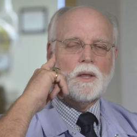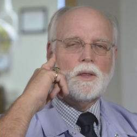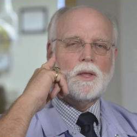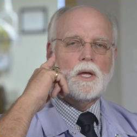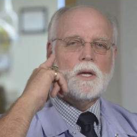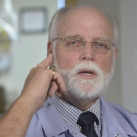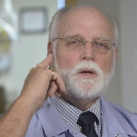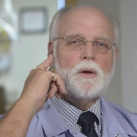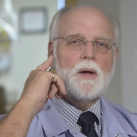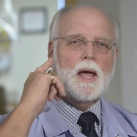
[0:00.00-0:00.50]

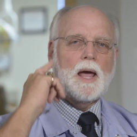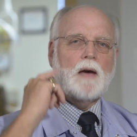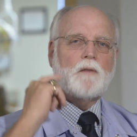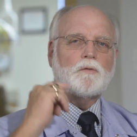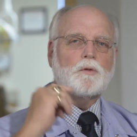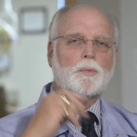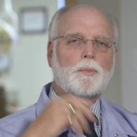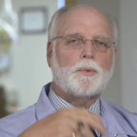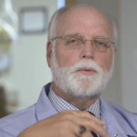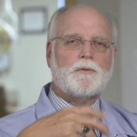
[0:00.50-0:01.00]
then you
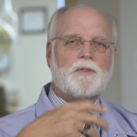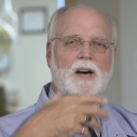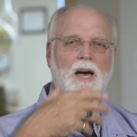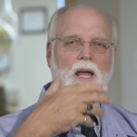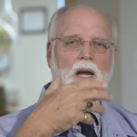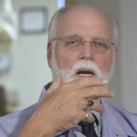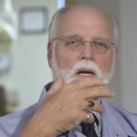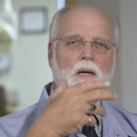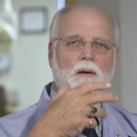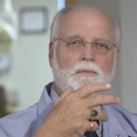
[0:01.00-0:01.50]
have to
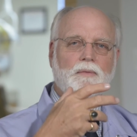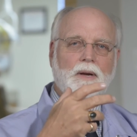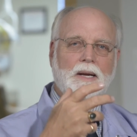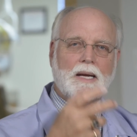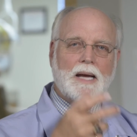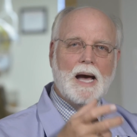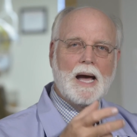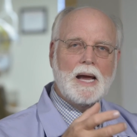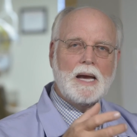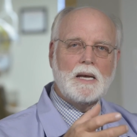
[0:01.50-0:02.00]
provide enough
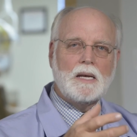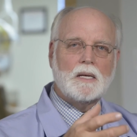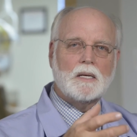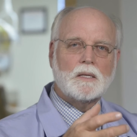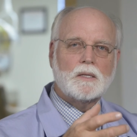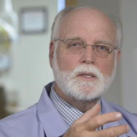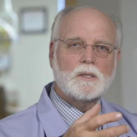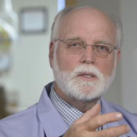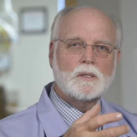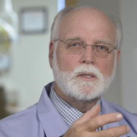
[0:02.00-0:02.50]

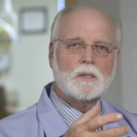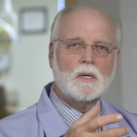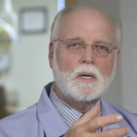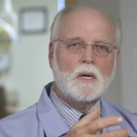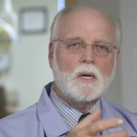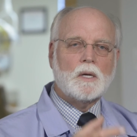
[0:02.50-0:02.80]
guidance